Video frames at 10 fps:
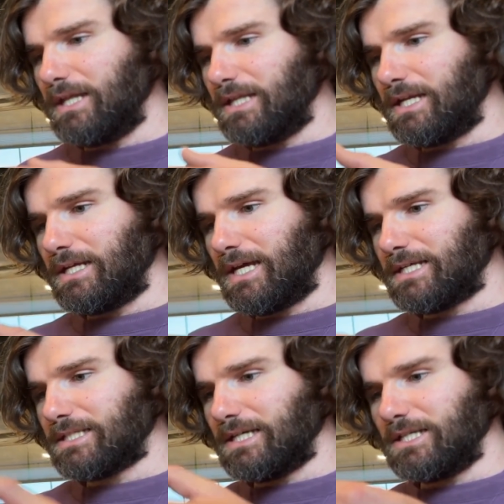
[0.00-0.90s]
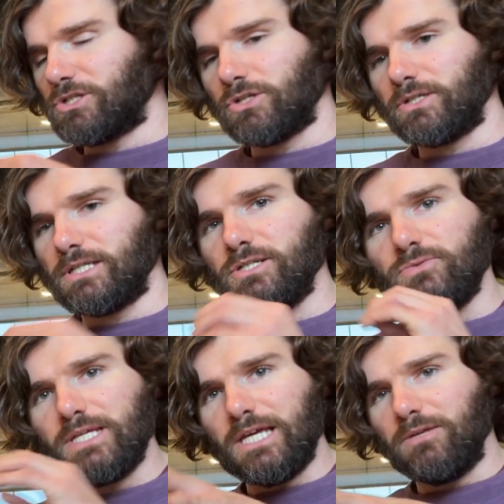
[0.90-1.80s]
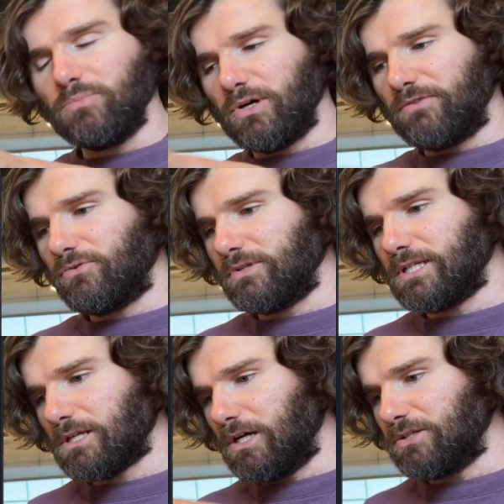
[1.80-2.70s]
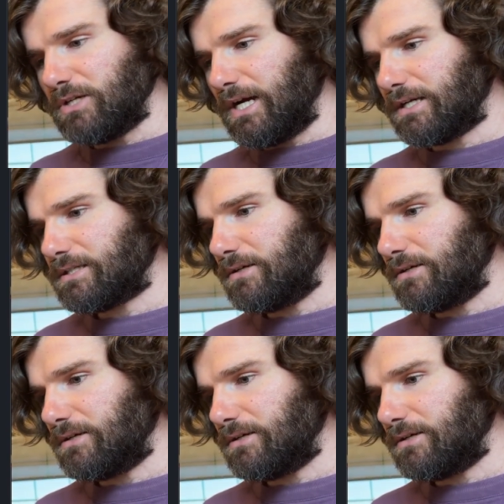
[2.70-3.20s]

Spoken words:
and then it has to get turned into the input for this contract.